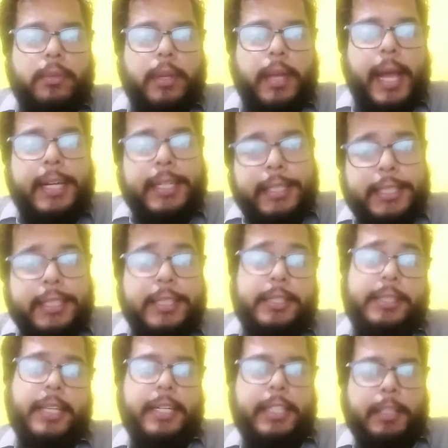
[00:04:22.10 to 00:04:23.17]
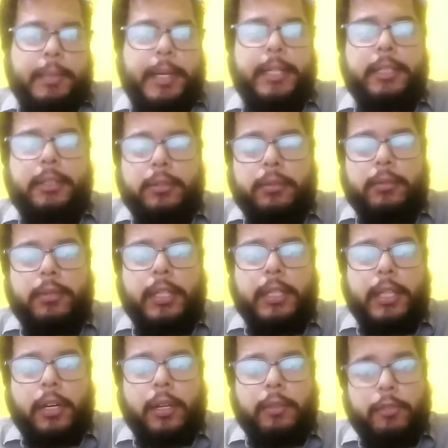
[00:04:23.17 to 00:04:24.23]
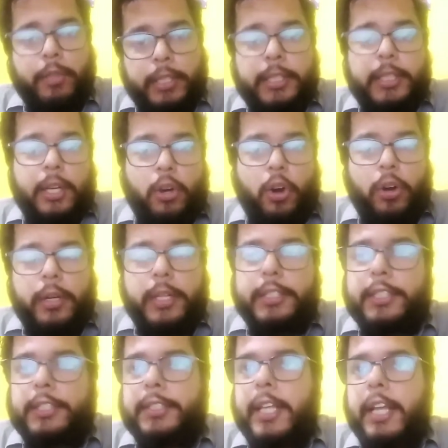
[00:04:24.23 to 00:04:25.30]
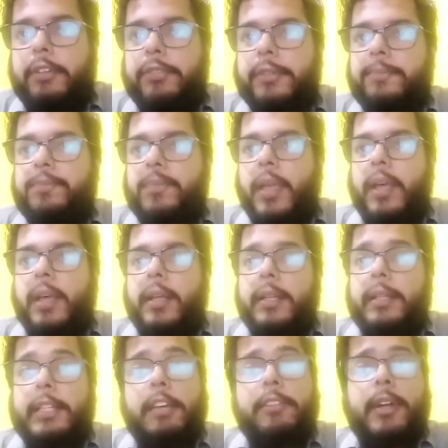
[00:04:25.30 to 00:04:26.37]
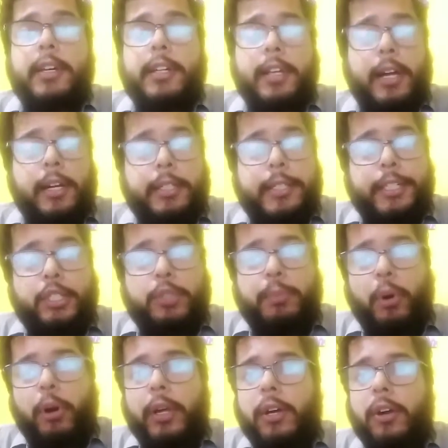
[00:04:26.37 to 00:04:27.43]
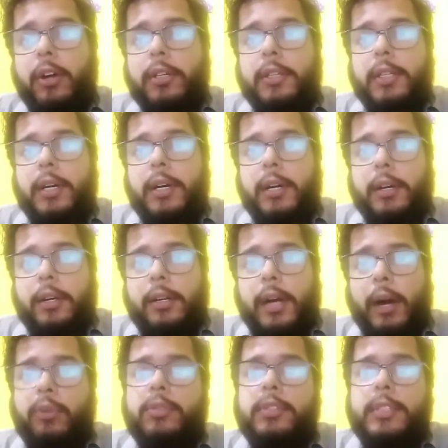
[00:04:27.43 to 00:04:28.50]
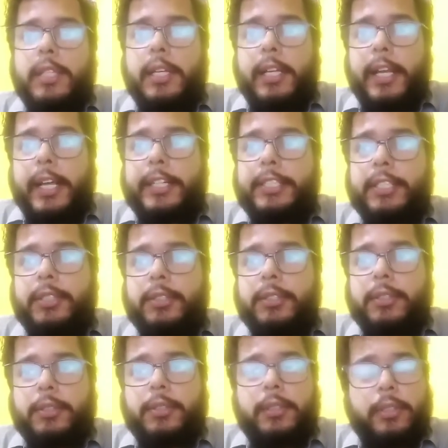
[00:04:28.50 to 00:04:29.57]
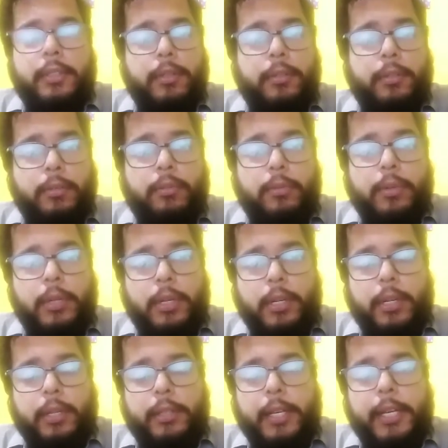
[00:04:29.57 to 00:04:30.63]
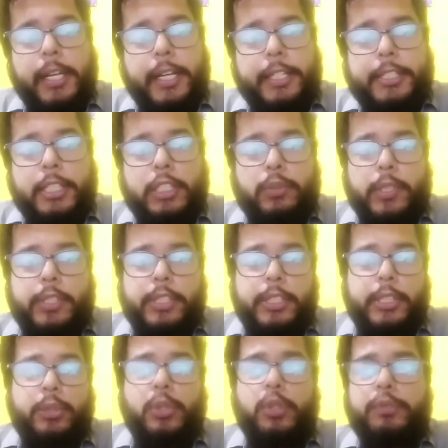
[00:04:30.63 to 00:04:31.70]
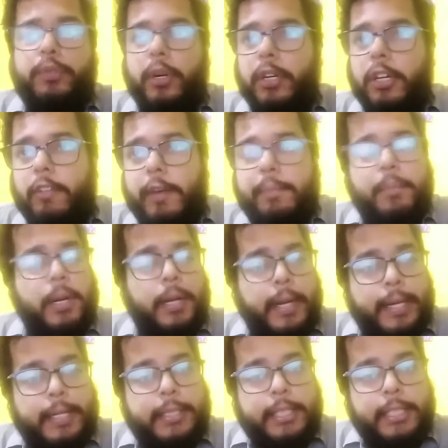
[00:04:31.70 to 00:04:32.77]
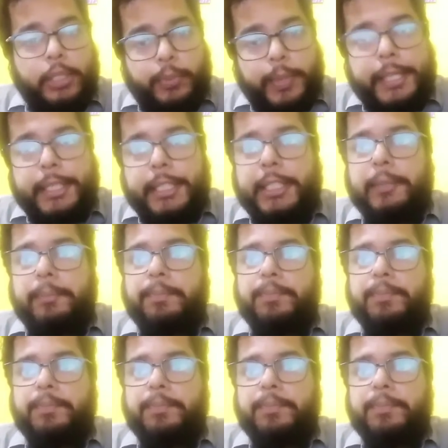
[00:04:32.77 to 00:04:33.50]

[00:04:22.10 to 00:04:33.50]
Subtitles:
anti sentiment within the Congress itself. They were reluctant to boycott the council elections. The elections were scheduled for November 1920,